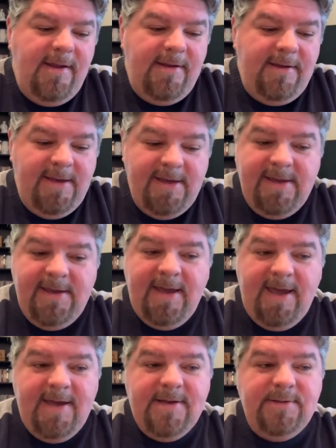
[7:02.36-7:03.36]
he
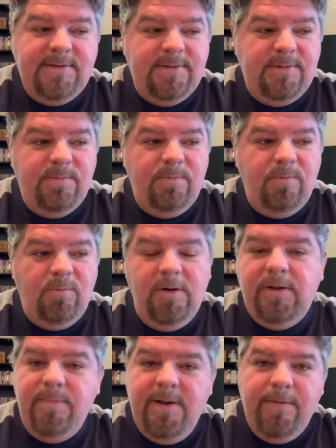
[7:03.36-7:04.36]
has
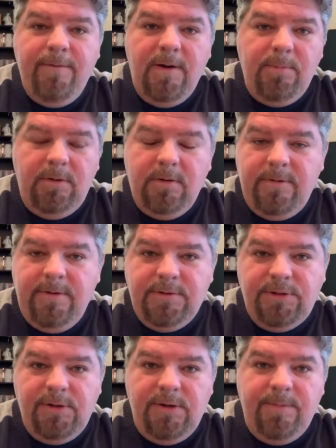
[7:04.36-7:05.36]
really been a fumbler
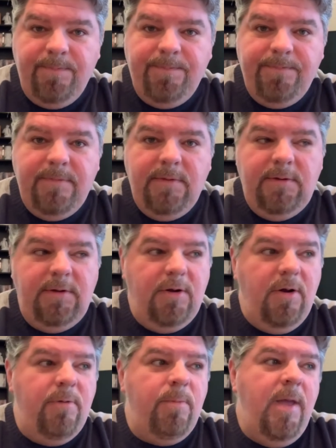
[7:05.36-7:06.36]
this year. You
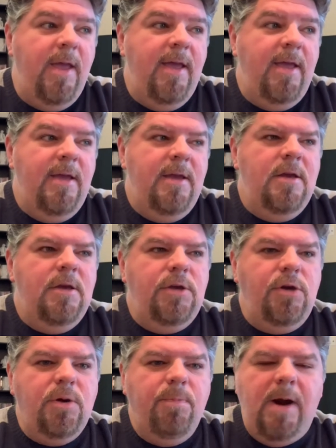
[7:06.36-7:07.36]
know,
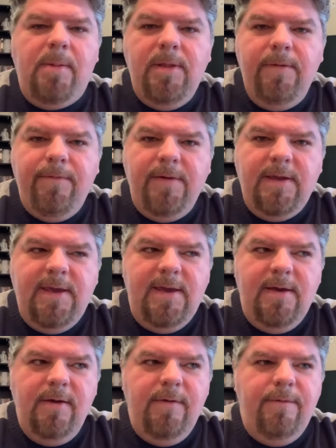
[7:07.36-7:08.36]
you can probably
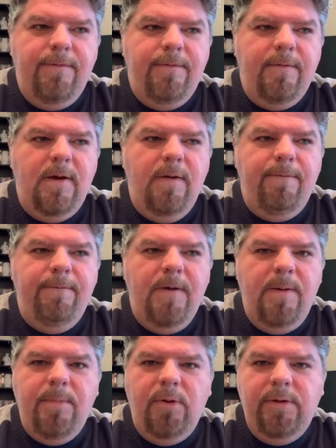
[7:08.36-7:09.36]
forgive a
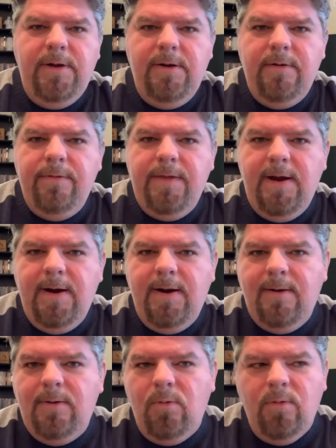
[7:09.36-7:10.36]
fumble here and
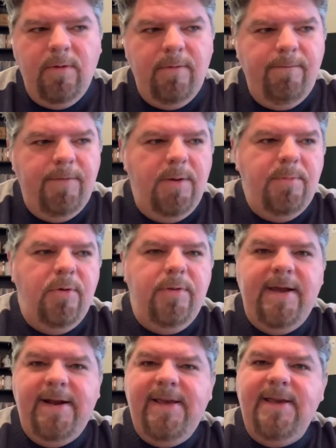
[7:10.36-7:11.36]
there or a fumble
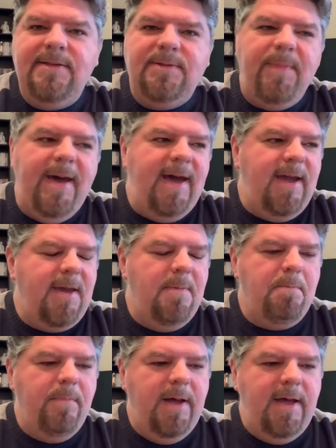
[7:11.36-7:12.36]
that he gets back,
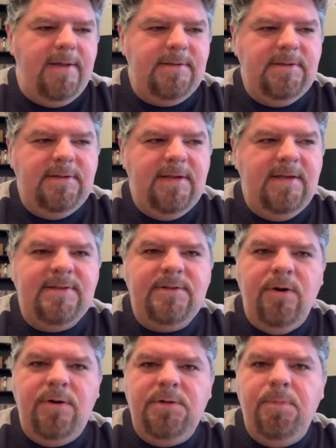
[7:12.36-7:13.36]
but it's
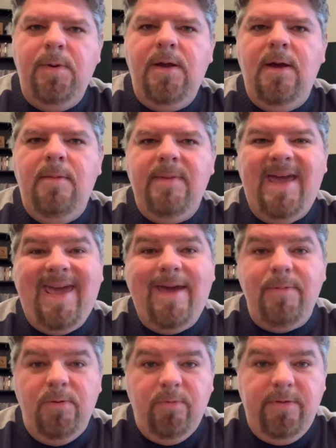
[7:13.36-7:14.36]
starting to become a
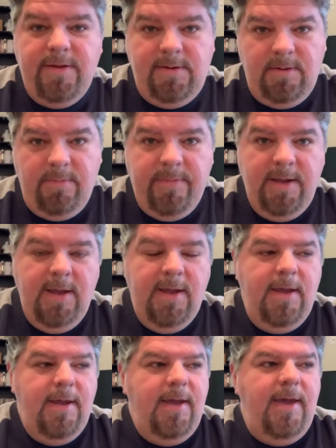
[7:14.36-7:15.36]
habit with him.
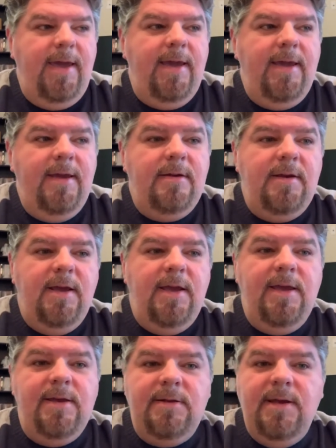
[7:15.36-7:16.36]
And
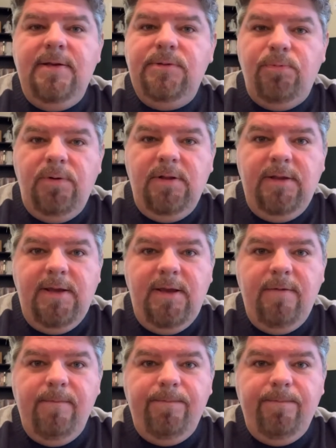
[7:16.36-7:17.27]
it has really